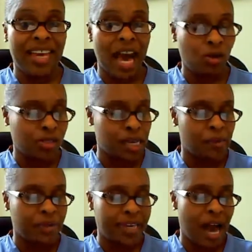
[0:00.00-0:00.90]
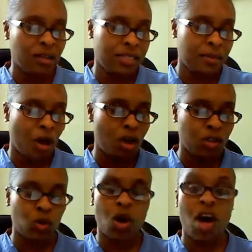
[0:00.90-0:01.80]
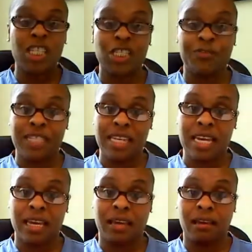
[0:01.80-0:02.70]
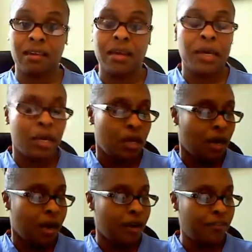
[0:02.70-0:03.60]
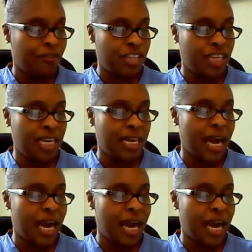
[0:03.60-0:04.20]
the dry skin and the calcium, but calcium also causes fatigue.